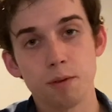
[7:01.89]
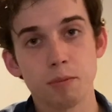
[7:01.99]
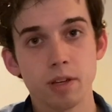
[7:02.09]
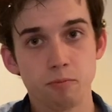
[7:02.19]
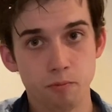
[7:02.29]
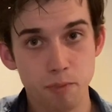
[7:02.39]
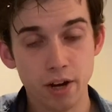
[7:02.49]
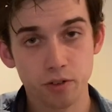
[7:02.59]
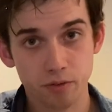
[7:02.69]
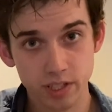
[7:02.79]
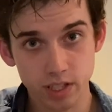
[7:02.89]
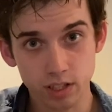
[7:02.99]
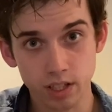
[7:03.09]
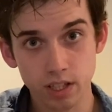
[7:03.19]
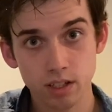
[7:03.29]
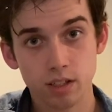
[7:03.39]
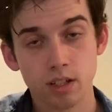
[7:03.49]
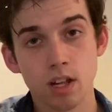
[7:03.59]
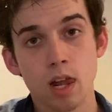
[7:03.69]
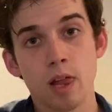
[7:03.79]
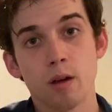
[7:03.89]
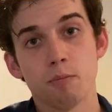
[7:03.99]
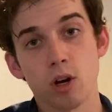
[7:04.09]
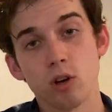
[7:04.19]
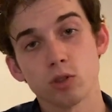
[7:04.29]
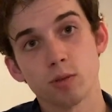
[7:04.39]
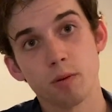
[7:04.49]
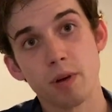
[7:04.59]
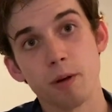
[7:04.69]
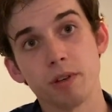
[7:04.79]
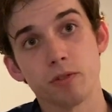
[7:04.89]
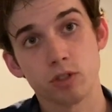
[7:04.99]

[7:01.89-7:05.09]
get me better physically, but also to prepare me for